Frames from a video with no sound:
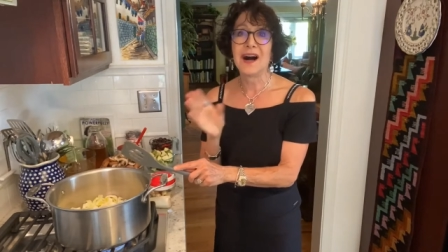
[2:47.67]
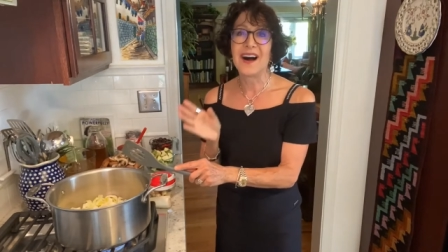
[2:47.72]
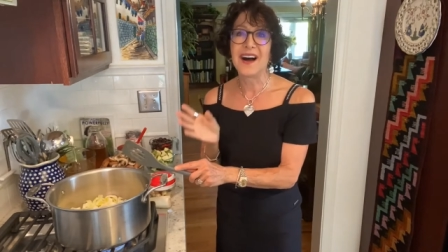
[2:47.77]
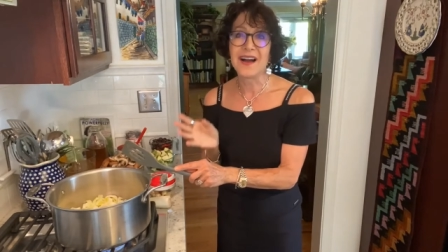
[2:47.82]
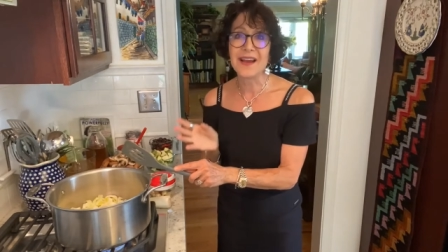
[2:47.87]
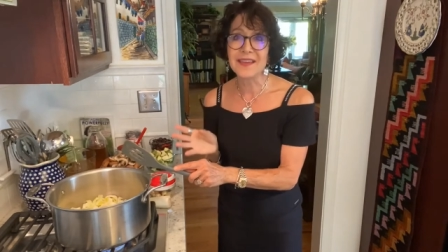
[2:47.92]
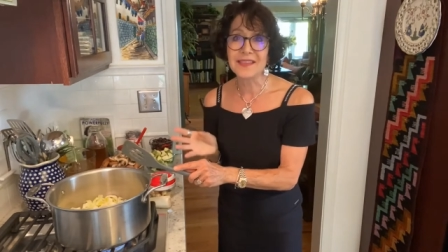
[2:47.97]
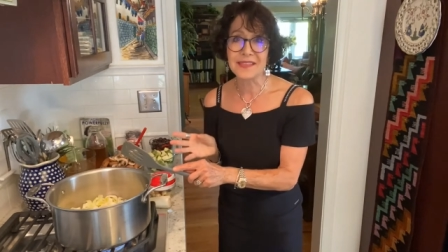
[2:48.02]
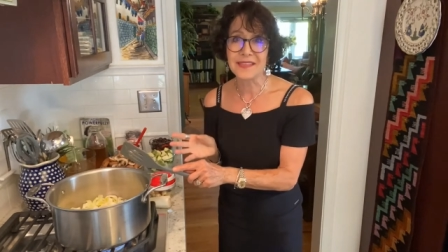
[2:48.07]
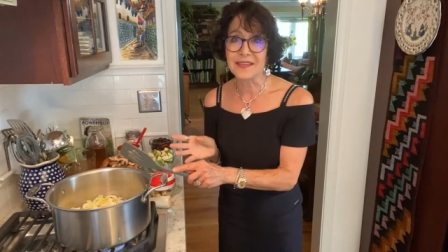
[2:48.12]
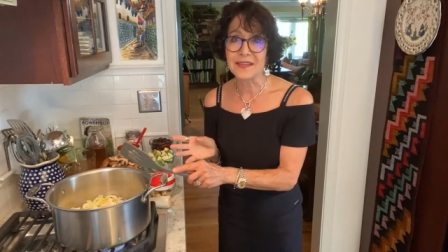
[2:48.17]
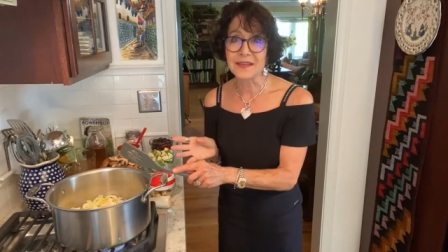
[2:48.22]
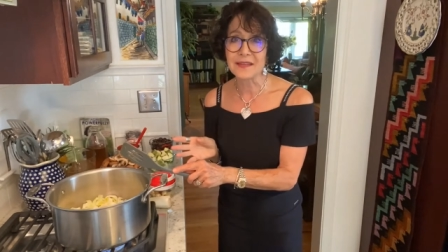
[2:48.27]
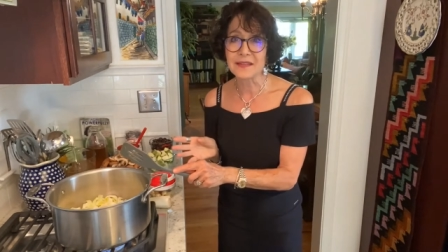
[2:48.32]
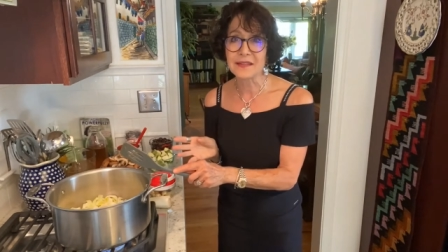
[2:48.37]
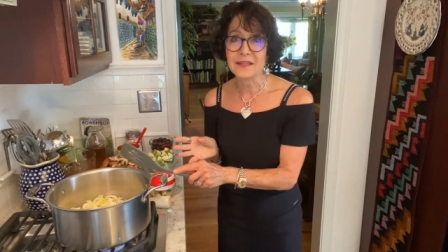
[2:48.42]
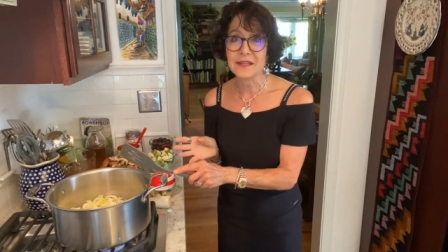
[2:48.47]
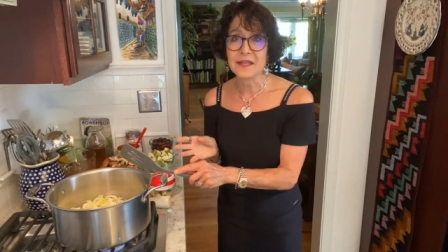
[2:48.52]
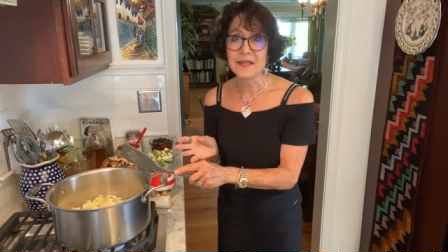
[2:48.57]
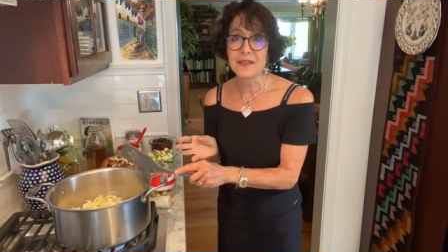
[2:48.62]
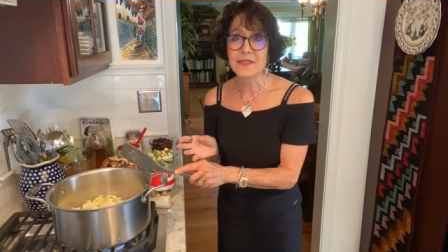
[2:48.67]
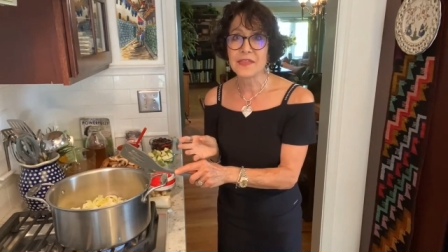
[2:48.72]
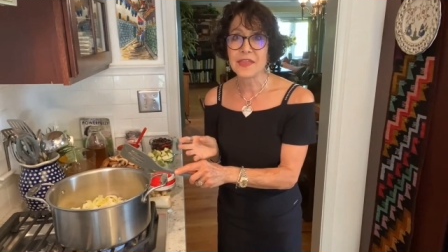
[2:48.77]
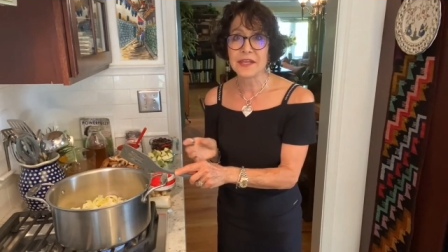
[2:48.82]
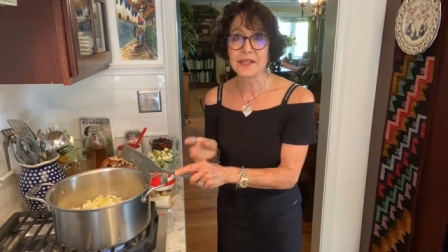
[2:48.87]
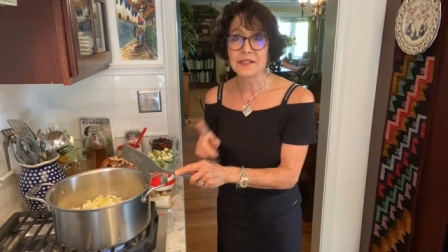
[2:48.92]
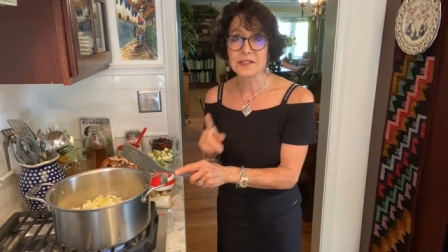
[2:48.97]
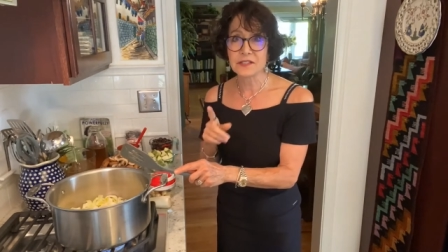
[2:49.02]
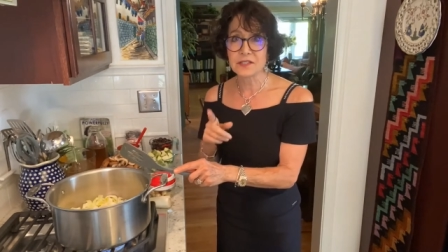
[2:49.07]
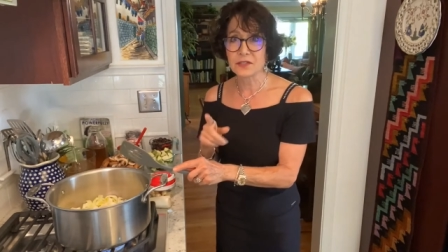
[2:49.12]
I think that
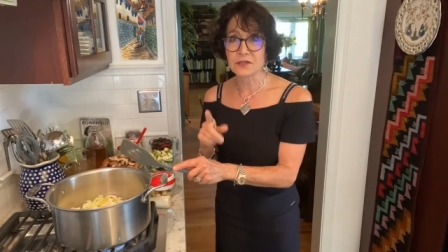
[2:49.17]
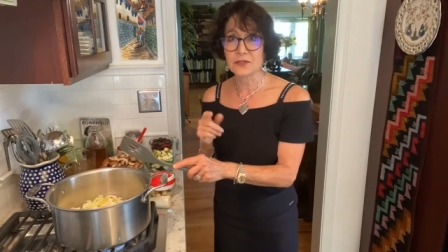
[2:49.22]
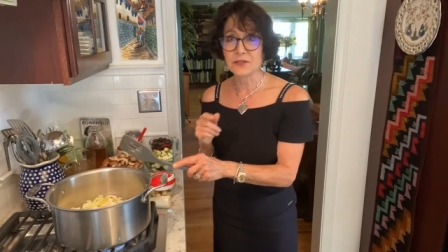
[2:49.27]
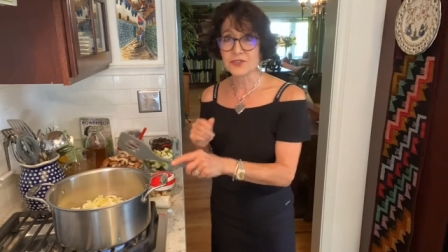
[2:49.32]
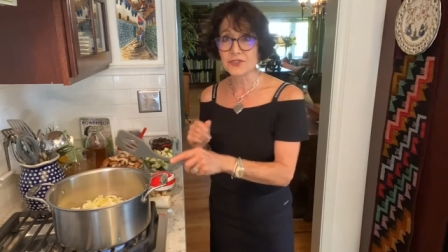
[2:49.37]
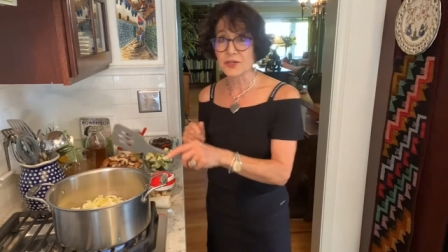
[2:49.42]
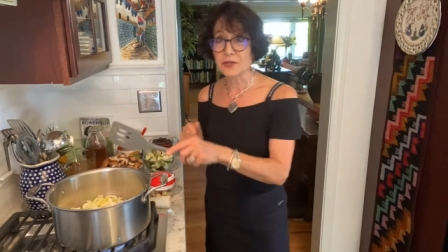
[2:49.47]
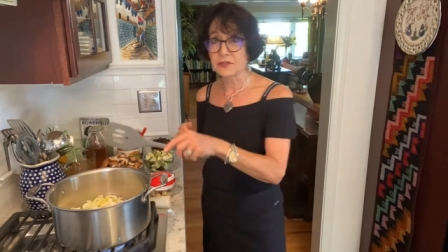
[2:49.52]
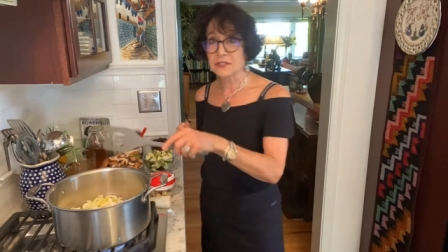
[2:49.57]
it dulls our